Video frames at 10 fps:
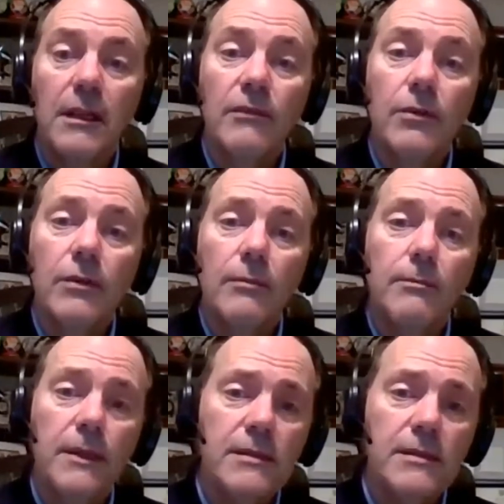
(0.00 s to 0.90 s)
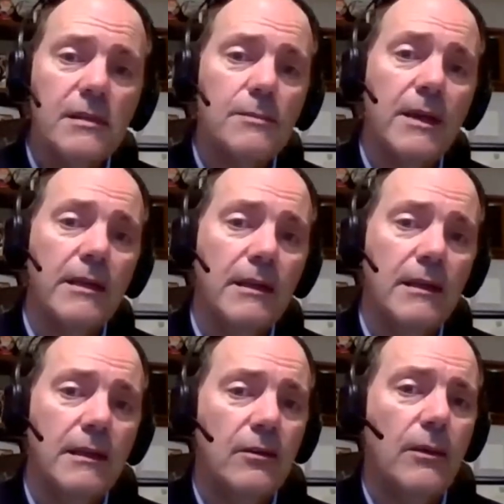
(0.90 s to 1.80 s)
Even though the business might
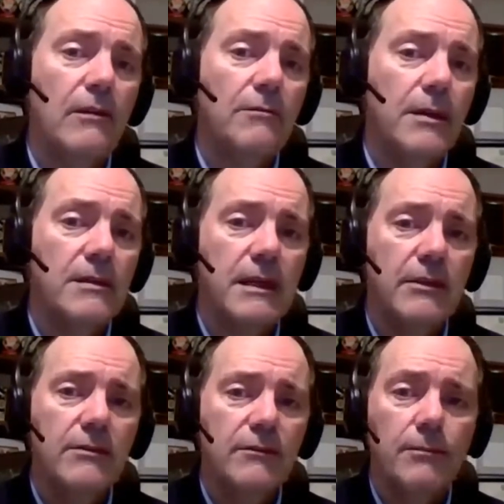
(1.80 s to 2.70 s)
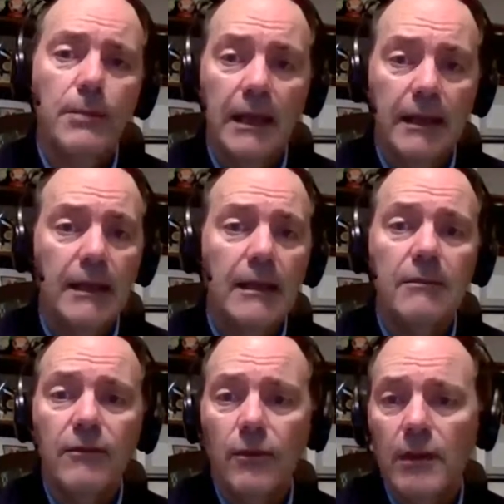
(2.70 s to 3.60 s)
need it 12 months out for planning
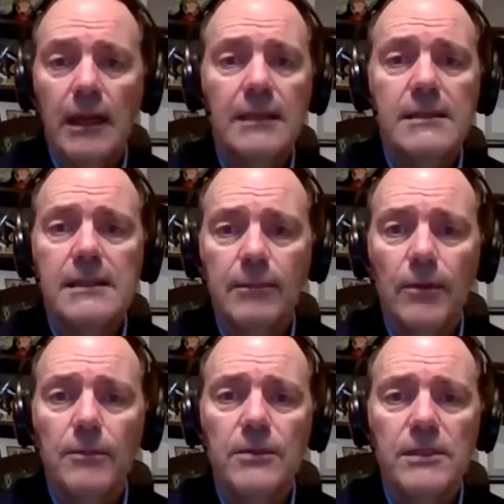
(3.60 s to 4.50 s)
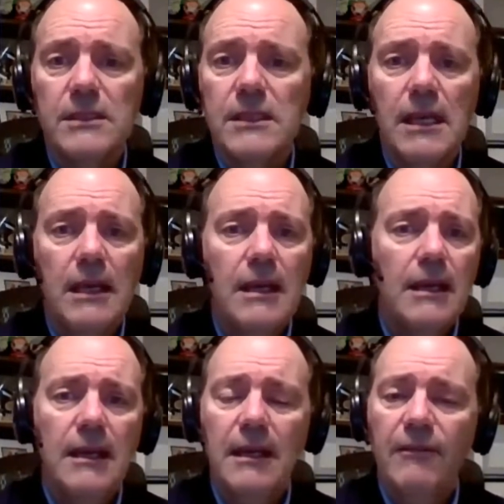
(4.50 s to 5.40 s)
and forecasting purposes,
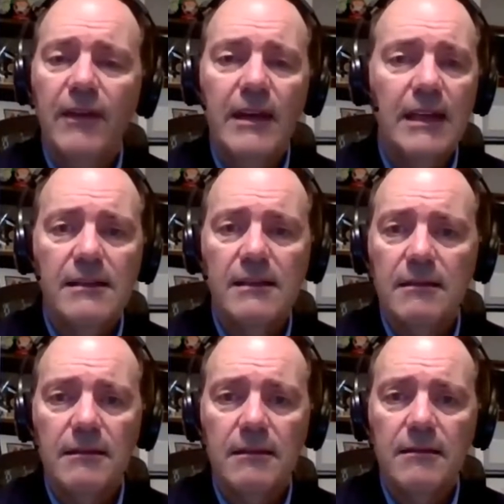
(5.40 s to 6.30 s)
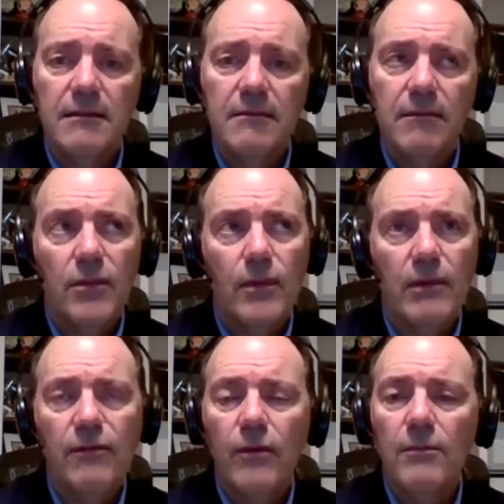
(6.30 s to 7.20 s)
if I get
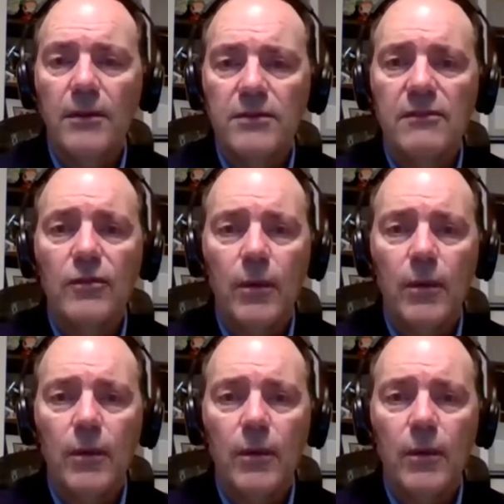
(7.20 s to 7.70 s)
three or four months of